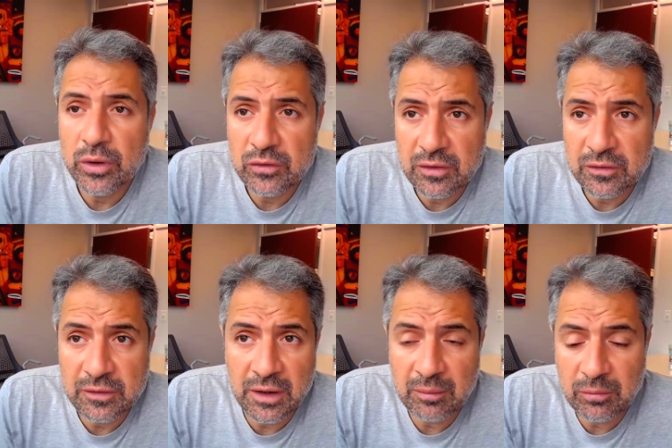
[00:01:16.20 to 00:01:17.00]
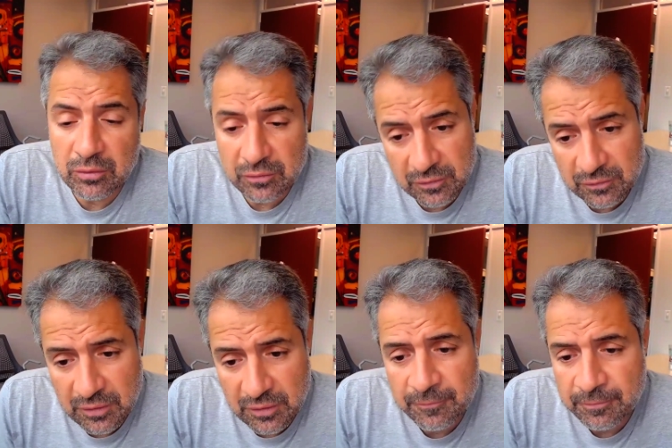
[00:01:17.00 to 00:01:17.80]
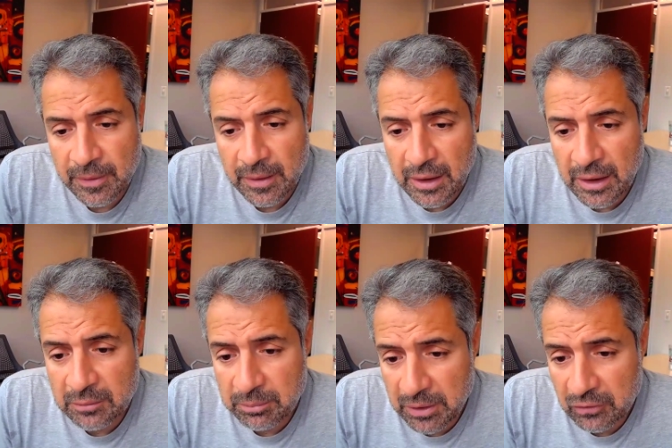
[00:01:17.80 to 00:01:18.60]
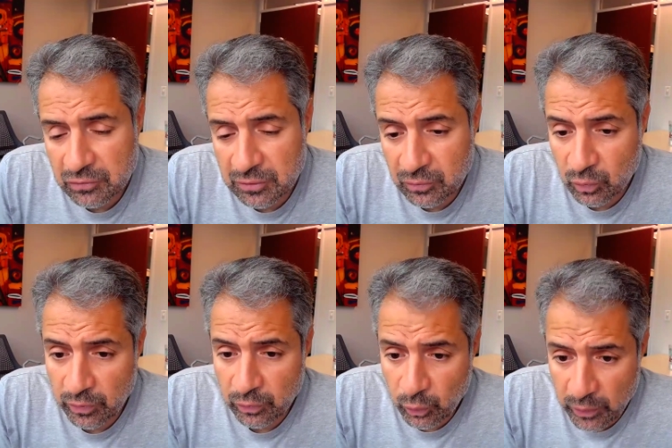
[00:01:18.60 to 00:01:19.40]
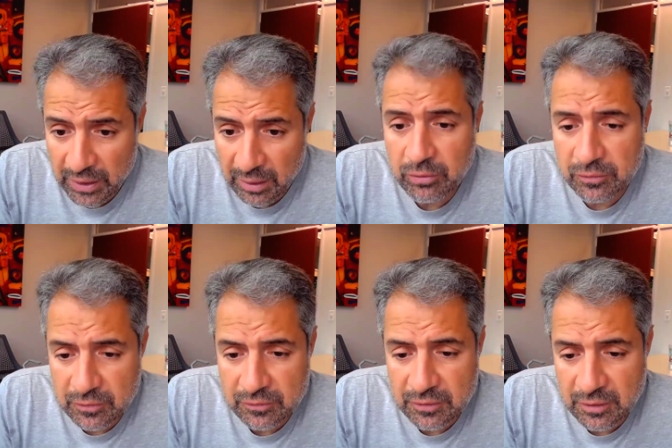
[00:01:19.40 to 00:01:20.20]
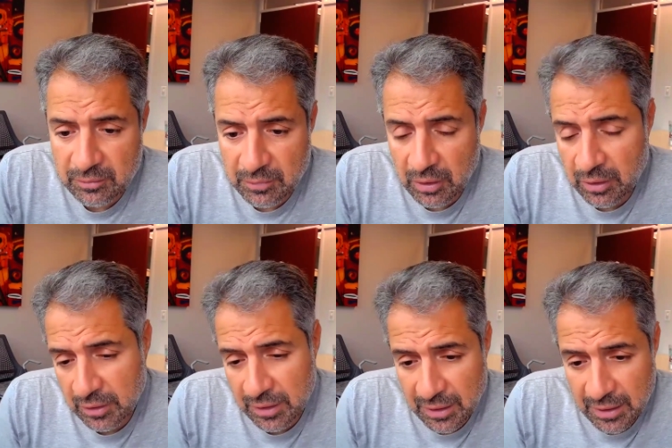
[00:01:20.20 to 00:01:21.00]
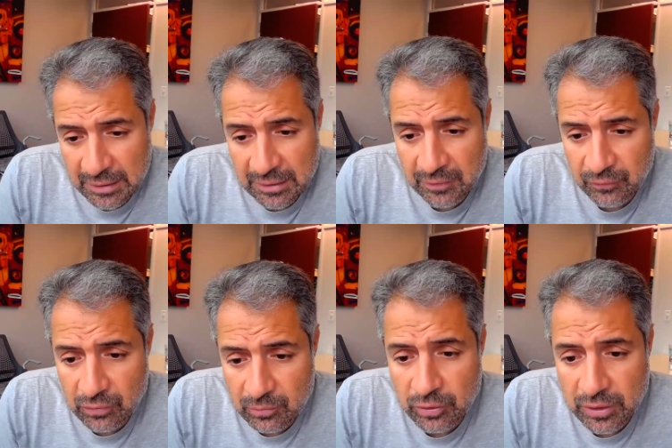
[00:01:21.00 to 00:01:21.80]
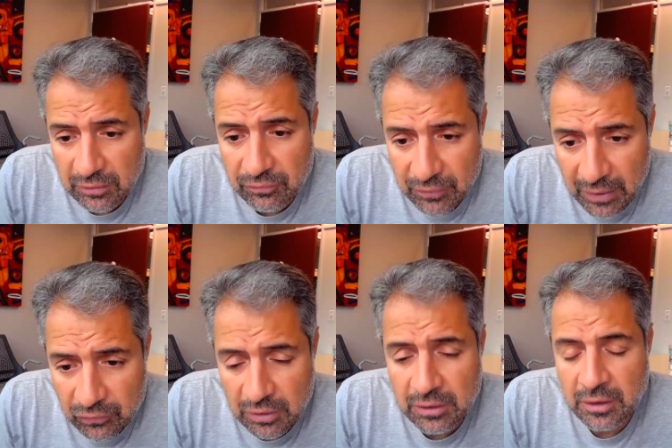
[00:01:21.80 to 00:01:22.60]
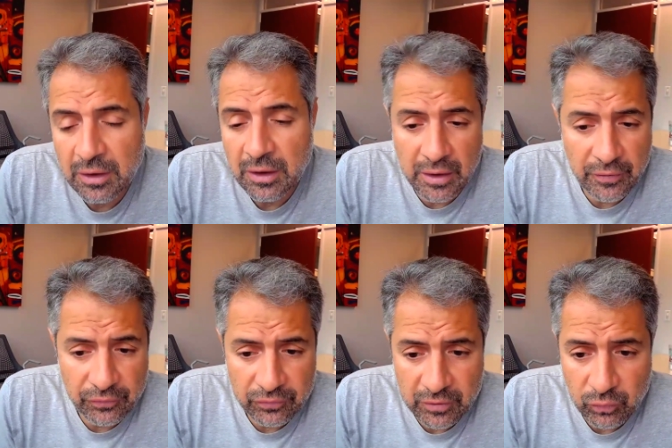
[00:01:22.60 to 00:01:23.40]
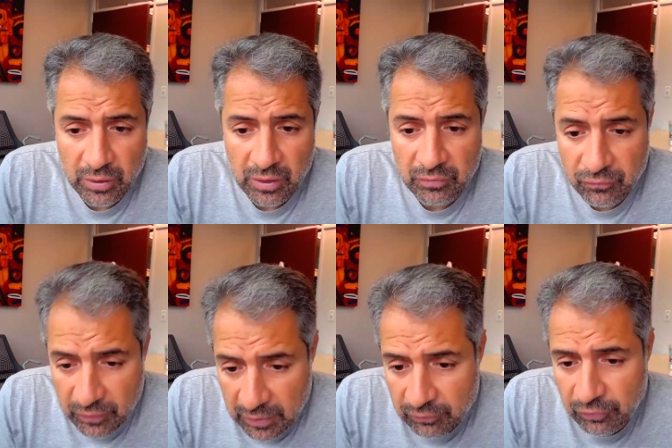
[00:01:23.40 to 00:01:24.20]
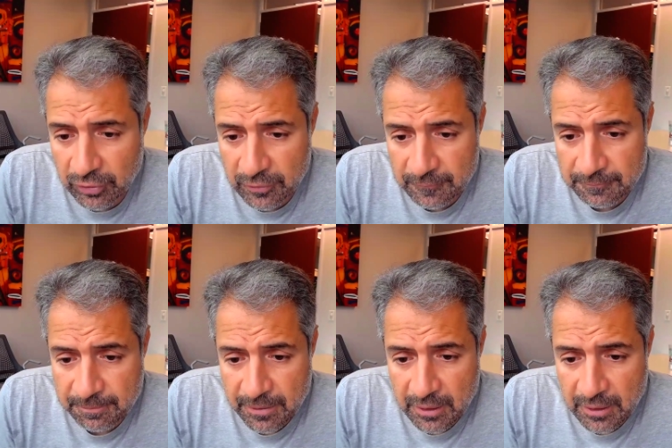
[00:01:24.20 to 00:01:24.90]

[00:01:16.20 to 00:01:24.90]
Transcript: which is an immune system. And patients with a weak immune system are candidates for more infection. As such, we have a fever